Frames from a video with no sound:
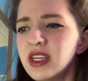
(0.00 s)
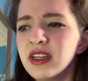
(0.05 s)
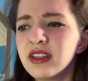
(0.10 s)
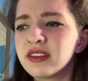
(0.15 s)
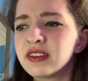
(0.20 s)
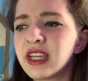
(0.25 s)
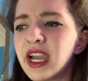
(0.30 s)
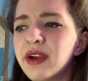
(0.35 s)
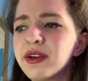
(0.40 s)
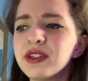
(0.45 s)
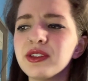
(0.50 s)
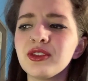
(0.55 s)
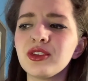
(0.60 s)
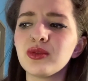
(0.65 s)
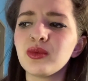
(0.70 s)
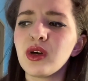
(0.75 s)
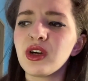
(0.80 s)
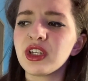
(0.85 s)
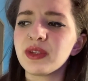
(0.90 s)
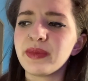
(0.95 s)
Terios
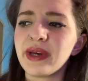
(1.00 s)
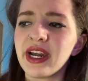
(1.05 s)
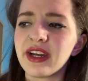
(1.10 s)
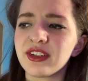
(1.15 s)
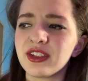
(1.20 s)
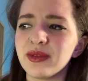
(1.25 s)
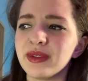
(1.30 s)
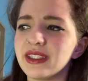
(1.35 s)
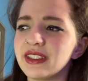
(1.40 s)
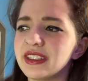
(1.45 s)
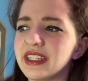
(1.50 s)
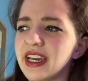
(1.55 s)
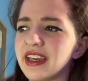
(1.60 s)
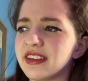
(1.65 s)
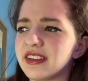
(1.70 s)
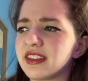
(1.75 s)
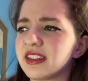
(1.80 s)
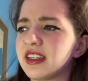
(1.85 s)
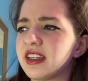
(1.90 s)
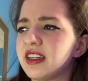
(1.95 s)
walked back to his
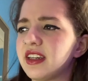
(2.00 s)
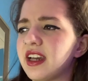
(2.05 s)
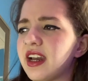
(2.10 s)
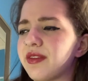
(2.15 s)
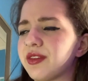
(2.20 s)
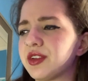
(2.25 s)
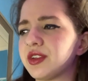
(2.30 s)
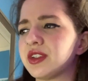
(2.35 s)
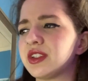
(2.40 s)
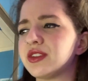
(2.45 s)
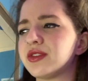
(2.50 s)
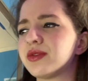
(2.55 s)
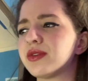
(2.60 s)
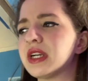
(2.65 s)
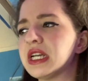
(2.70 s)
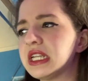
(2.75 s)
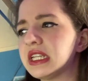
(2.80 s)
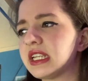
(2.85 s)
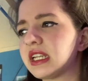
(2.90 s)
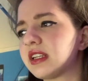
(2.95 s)
desk after his
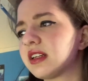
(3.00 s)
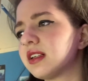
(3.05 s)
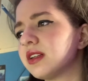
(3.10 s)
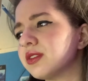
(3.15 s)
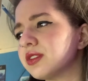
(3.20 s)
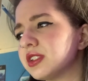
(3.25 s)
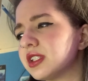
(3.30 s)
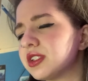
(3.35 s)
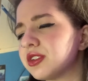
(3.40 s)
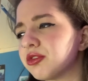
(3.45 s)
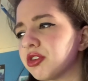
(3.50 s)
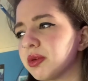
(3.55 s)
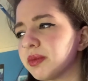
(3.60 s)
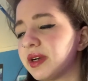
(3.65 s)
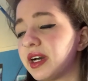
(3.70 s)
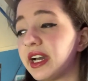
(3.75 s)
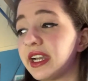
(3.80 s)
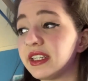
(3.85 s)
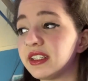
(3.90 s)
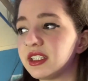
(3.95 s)
friend had closed the door
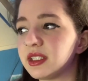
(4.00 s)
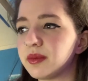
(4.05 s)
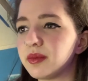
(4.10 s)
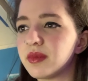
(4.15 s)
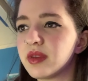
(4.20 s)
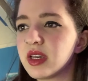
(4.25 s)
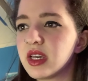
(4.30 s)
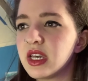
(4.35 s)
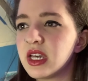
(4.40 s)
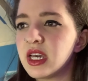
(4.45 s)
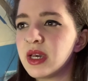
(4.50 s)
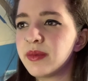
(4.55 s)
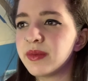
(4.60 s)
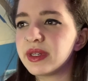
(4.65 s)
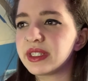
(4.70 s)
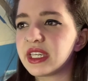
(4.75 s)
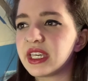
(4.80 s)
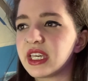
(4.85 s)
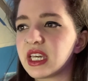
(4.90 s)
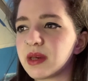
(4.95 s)
behind him,
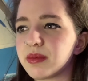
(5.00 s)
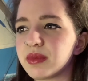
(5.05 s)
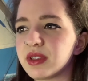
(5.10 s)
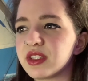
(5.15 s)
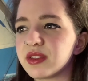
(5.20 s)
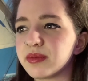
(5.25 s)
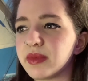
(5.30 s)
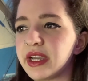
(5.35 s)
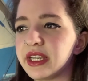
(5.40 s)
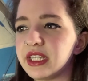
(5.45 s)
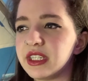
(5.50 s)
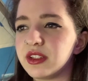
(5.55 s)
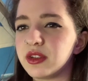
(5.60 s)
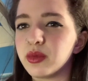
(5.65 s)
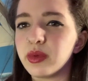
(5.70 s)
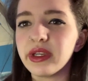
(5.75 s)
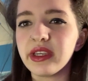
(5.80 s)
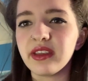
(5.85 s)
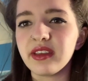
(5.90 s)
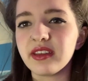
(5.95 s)
picking up his mighty
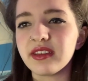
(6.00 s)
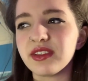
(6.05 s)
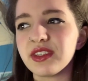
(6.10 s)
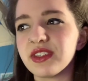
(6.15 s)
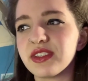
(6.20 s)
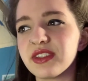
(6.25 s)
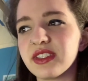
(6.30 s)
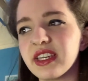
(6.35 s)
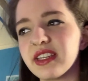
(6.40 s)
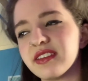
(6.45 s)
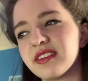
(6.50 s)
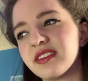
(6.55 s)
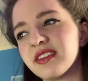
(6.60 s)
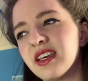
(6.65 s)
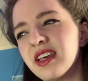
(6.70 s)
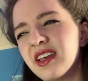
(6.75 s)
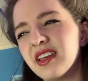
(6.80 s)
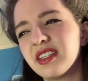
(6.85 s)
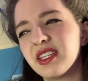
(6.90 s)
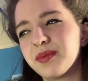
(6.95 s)
quill as he sits,
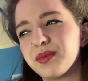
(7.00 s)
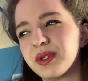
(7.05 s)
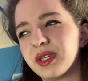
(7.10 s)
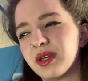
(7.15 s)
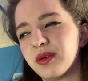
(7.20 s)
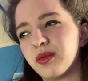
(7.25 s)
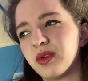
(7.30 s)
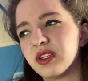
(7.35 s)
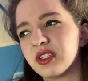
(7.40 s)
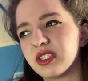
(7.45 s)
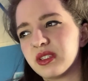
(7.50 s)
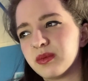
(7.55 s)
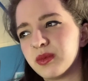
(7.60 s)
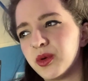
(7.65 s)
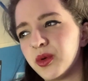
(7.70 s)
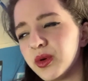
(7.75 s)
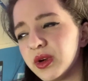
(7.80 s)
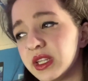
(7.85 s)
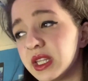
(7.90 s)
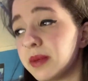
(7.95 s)
dipping it once
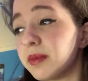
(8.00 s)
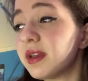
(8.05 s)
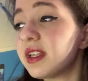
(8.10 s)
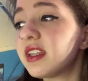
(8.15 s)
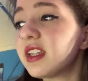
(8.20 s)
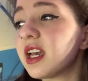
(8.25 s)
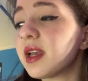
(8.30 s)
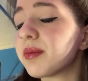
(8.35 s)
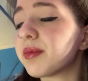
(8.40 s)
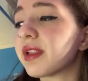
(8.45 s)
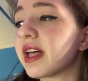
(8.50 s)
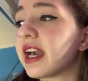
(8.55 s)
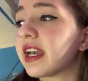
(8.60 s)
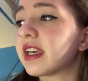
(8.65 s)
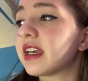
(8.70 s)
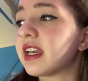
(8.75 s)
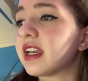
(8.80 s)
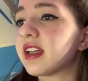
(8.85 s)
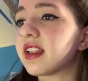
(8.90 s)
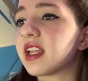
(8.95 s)
more in the midnight black
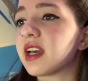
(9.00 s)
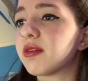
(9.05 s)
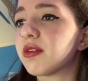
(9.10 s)
ink that